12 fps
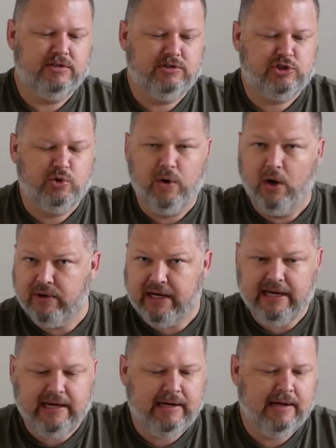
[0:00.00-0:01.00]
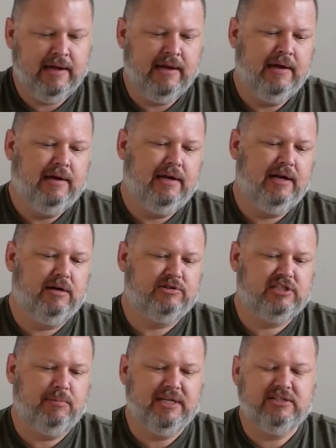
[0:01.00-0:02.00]
Suoki, you know,
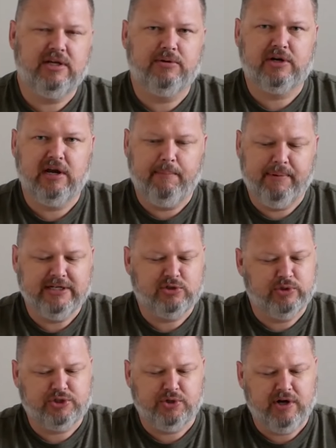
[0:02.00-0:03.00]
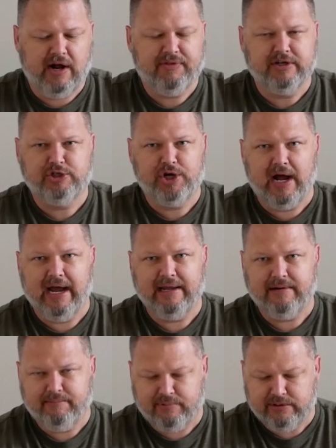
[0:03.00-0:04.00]
some of these other companies, which are not the
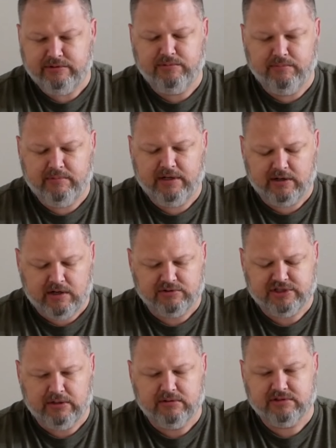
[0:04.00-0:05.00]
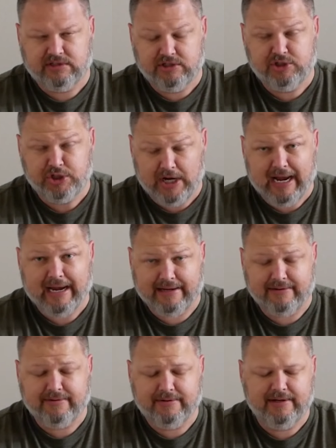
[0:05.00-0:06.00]
giant, Goal Zero is the
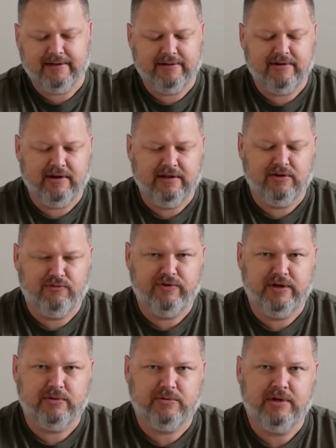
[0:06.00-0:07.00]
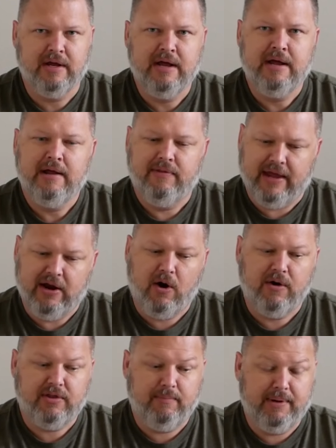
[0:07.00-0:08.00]
giant in the field. They
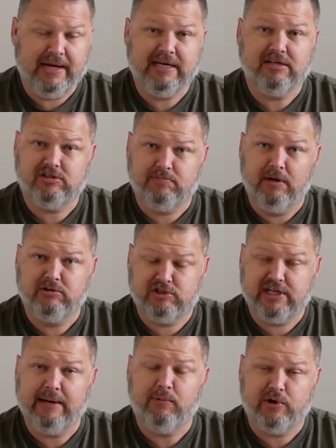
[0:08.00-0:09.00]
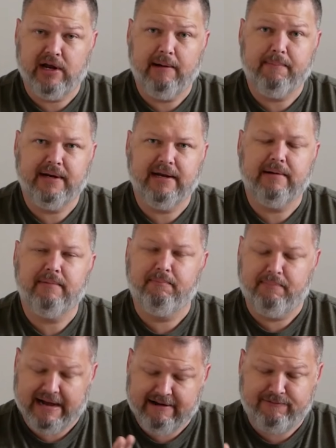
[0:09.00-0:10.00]
are the biggest, most stable company
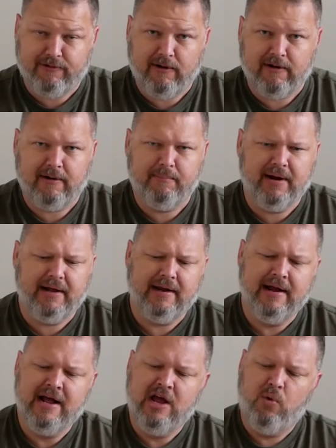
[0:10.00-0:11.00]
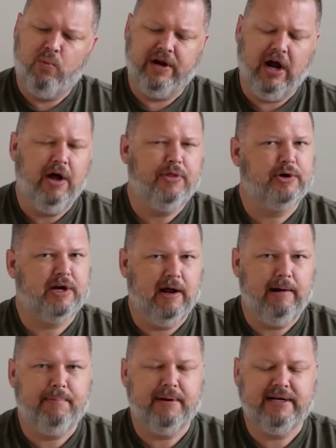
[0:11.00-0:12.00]
by far. But when other
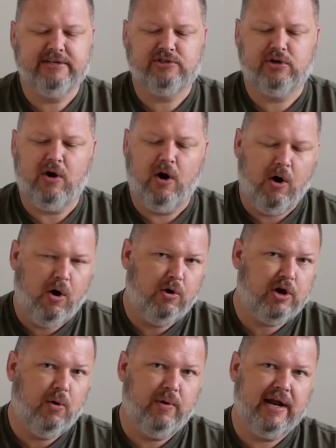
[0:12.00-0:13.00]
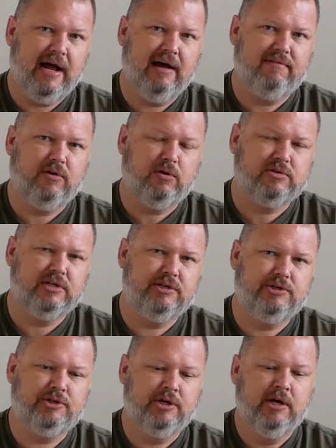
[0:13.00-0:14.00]
companies are all going high
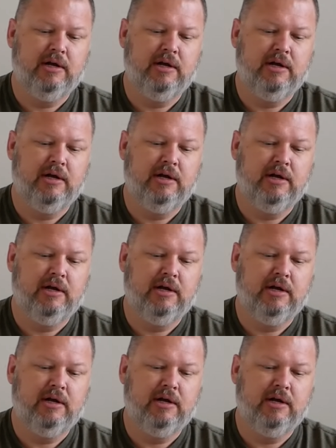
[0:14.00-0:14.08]
voltage,